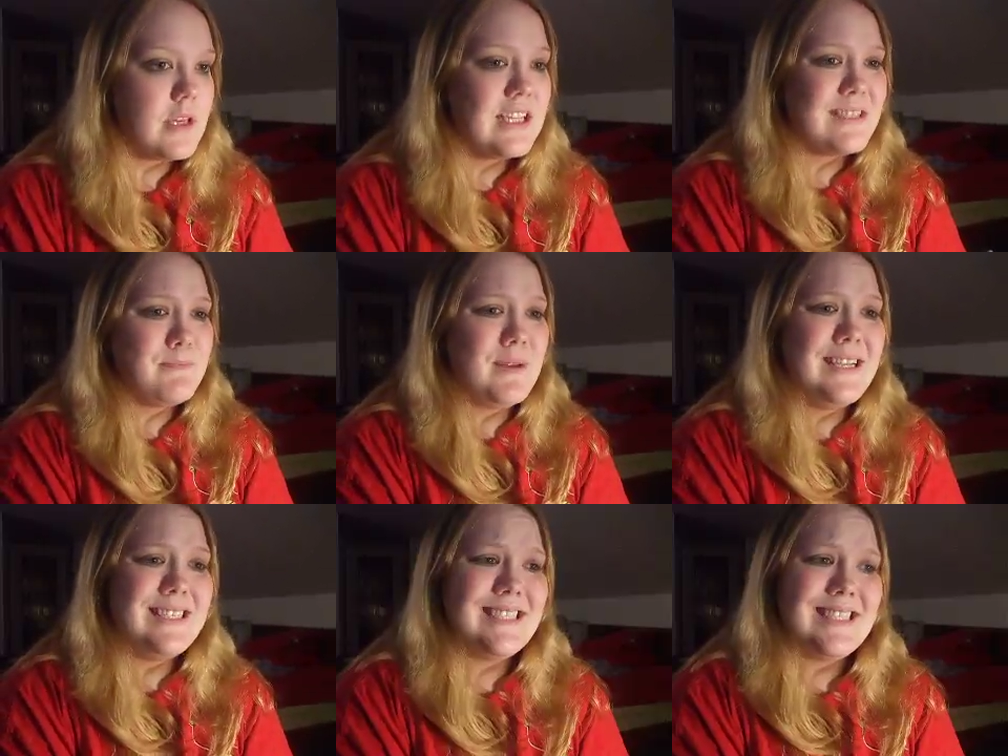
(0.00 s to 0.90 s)
It's
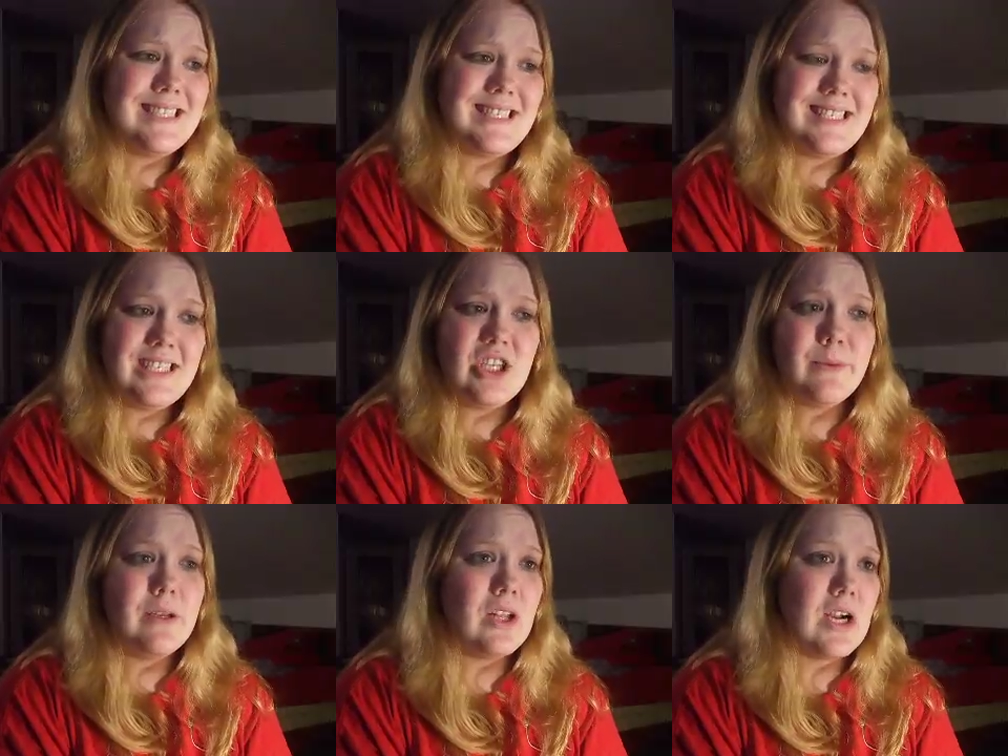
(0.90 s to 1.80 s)
been, took
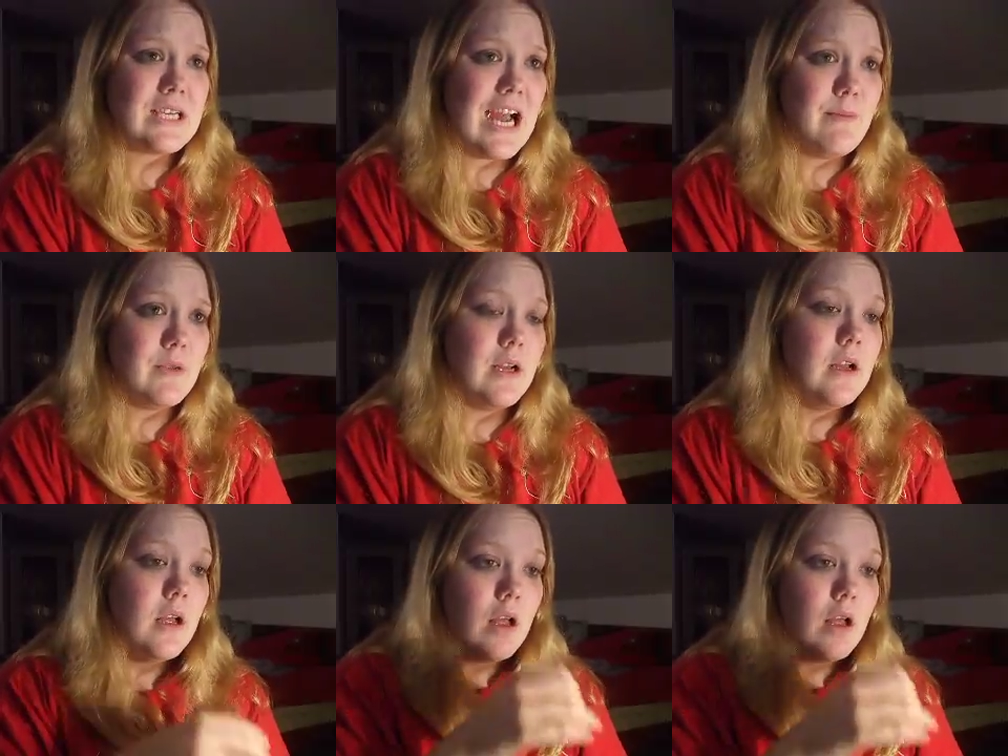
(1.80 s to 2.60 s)
me a long time to